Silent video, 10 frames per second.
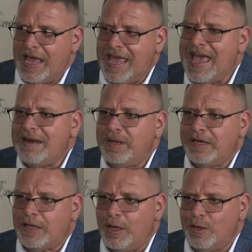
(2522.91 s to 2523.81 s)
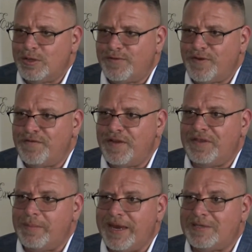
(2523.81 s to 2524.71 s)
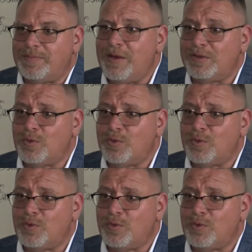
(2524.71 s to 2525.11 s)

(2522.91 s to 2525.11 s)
He had been closed for fifty minutes, but he was